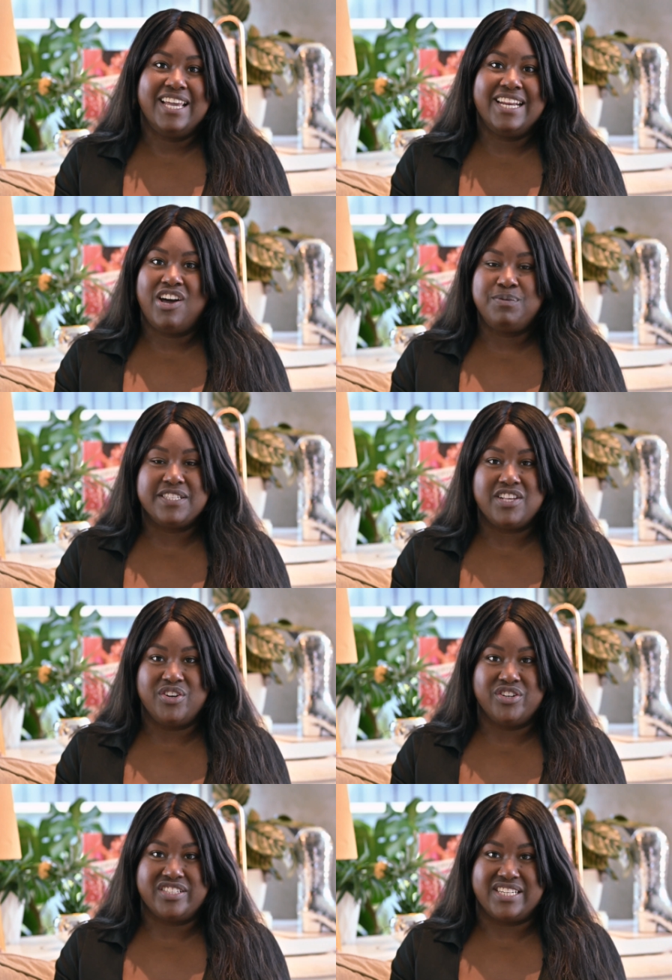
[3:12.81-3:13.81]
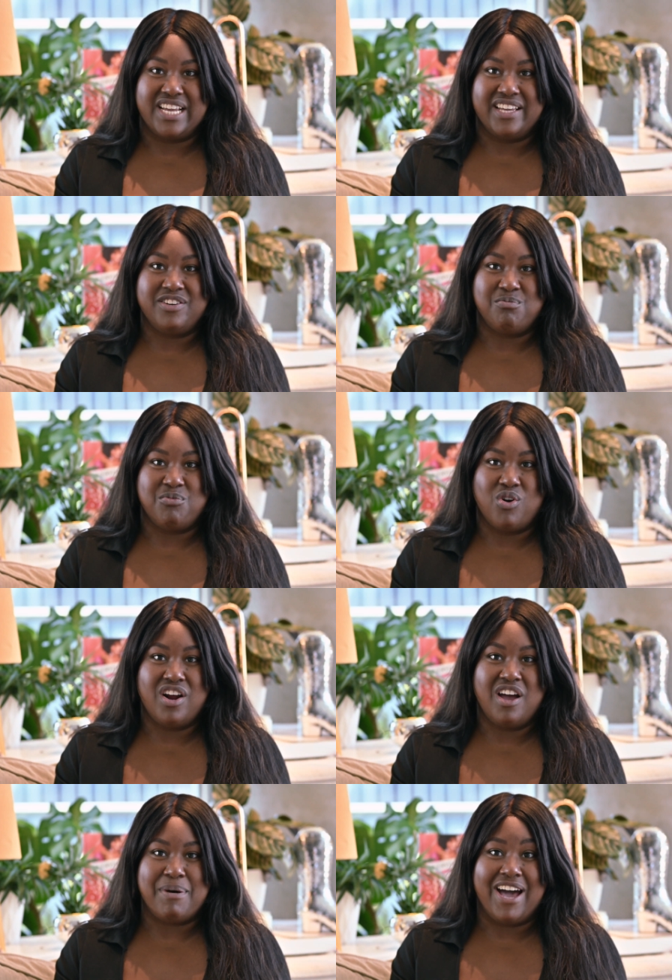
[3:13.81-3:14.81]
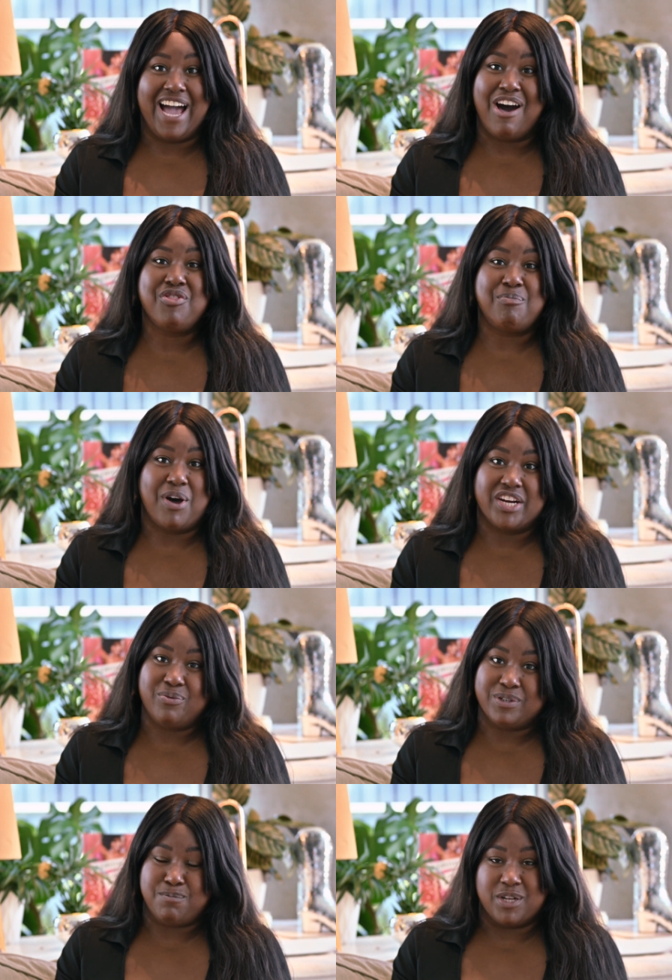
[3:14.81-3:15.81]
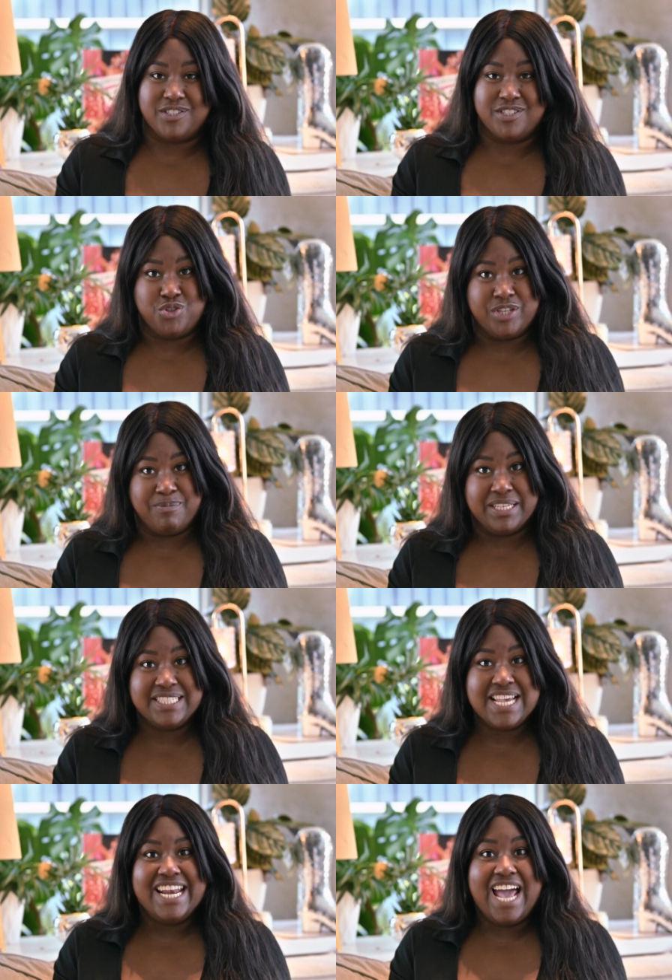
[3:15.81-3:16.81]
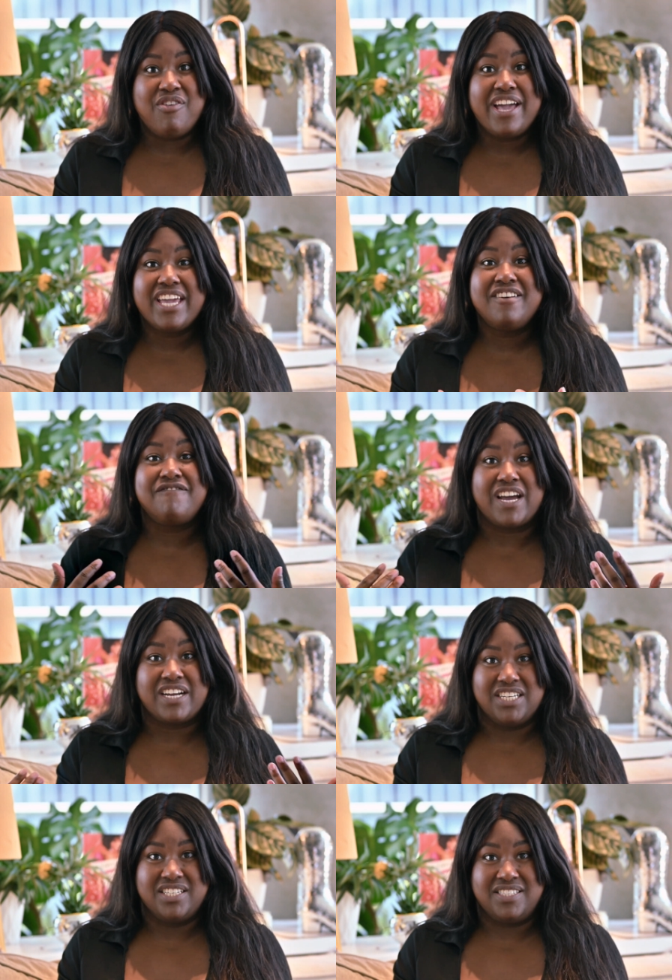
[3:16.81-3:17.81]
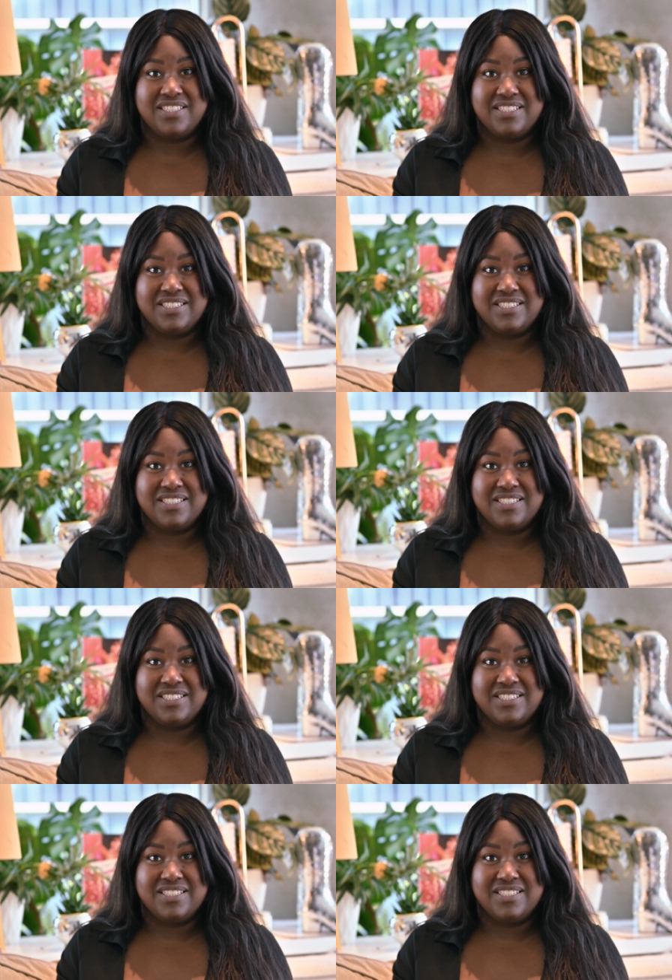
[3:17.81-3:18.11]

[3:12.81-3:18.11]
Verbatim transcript: it helps us understand more about how the body responds to treatments and how that can affect us